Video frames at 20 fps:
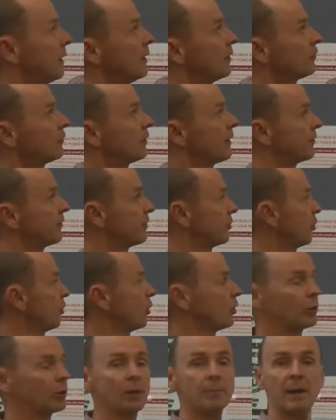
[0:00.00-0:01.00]
so that's the
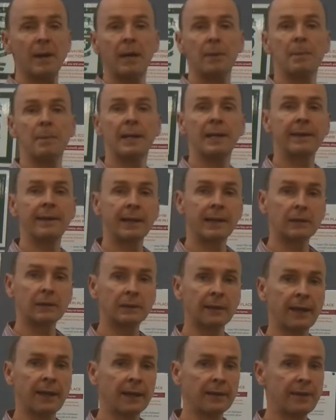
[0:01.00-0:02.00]
total amount of money they
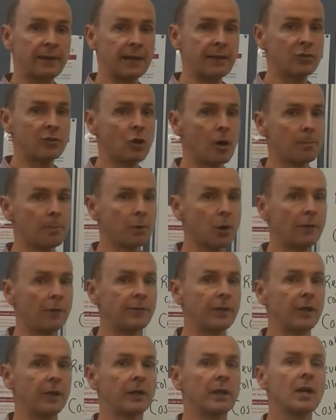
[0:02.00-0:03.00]
collect. That is not
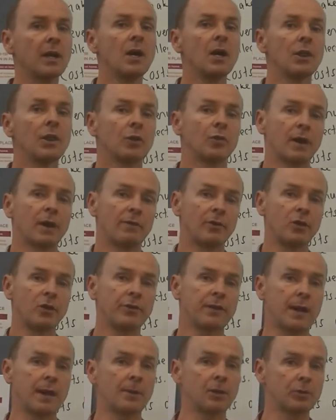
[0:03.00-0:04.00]
profit. The revenue is
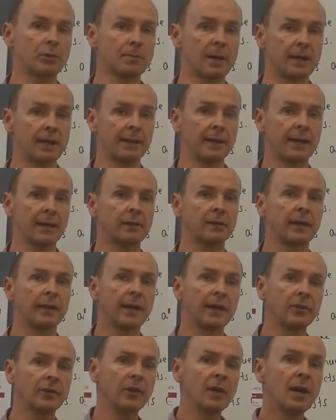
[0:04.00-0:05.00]
how much money they
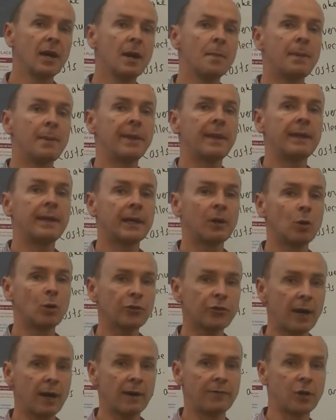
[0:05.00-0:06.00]
collect, but then they
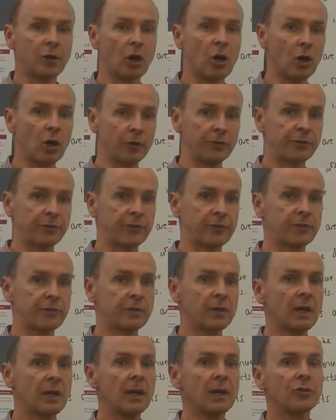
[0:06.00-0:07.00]
also have
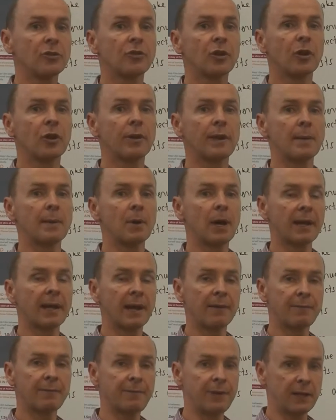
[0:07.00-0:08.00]
costs. So they might
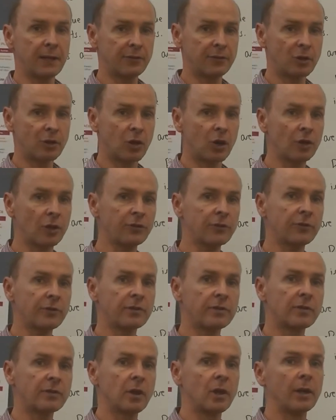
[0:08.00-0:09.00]
have fixed
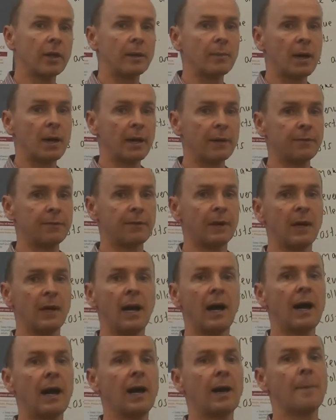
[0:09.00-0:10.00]
costs, so they might have
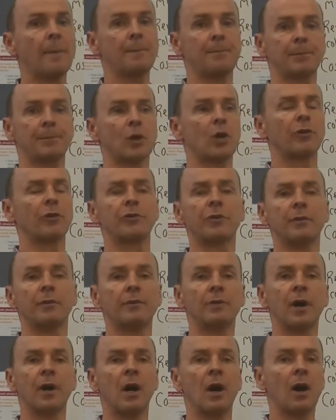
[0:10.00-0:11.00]
cost of
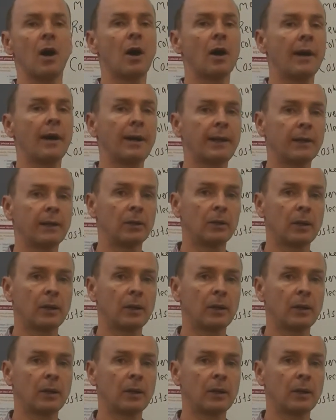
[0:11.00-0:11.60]
hiring